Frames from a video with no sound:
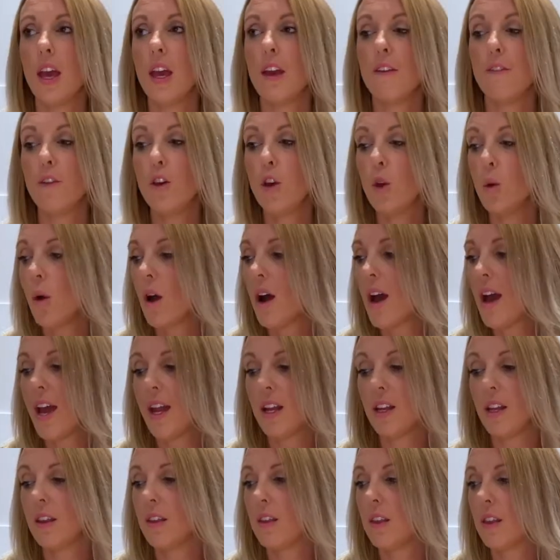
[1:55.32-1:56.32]
If you are
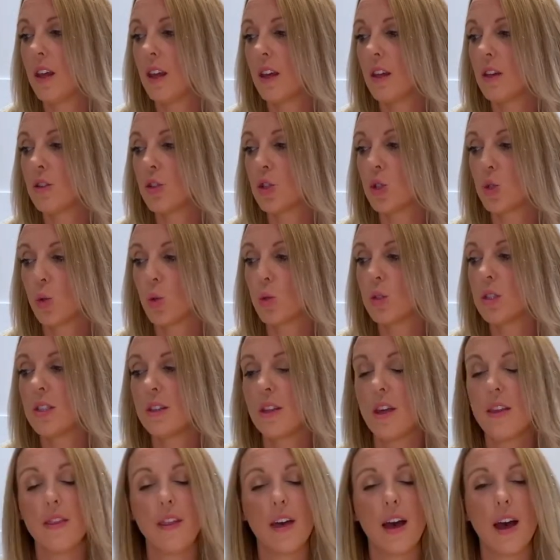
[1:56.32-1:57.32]
anything shorter
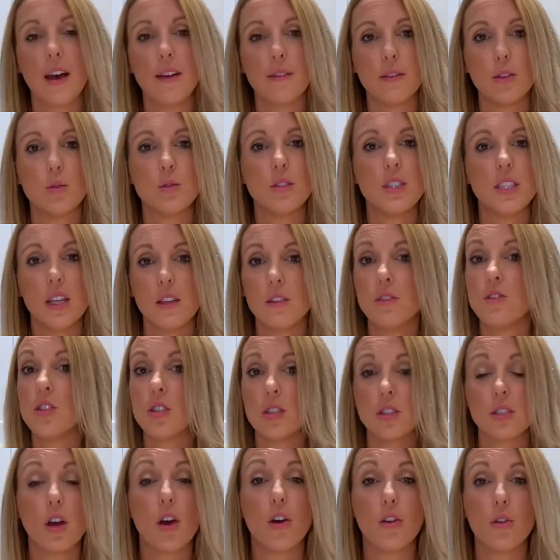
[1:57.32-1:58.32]
than that, your teeth
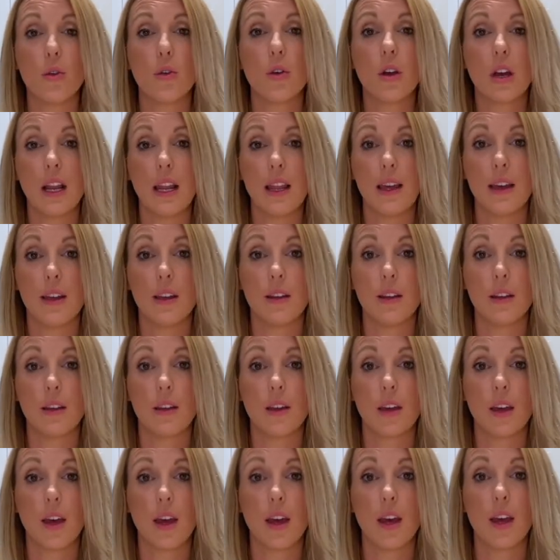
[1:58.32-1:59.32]
just are not clean,
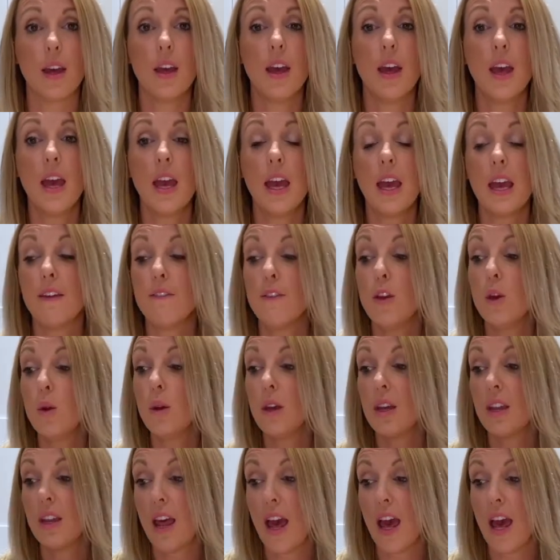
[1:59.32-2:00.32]
okay? If you
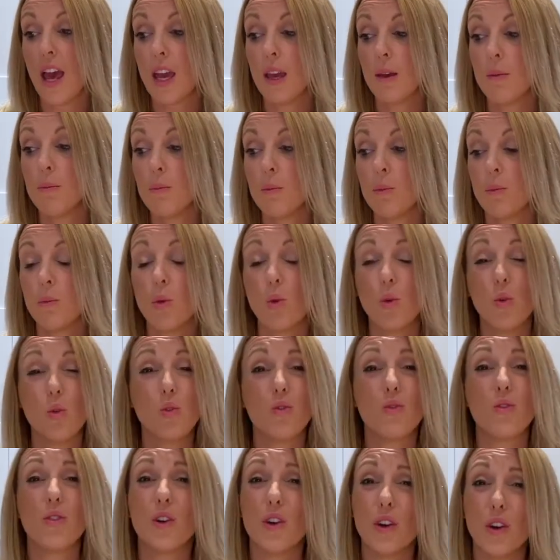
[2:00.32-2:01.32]
can aim more
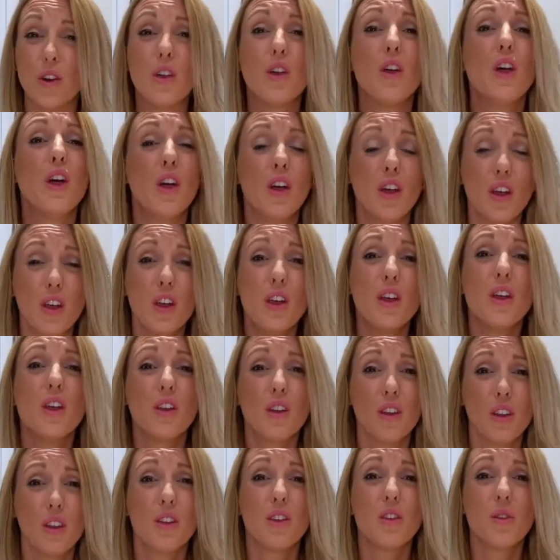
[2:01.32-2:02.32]
for
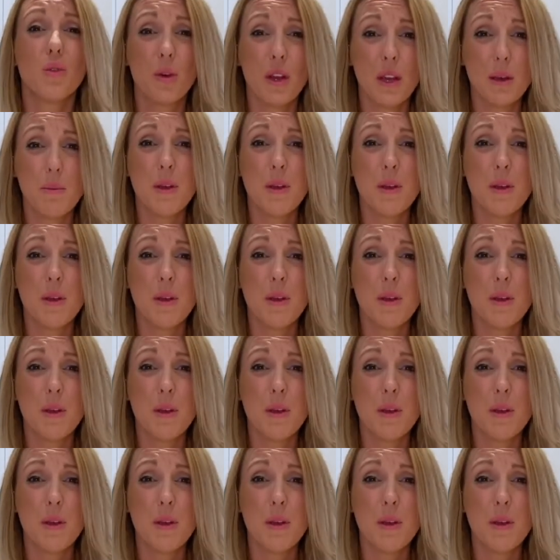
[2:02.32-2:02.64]
3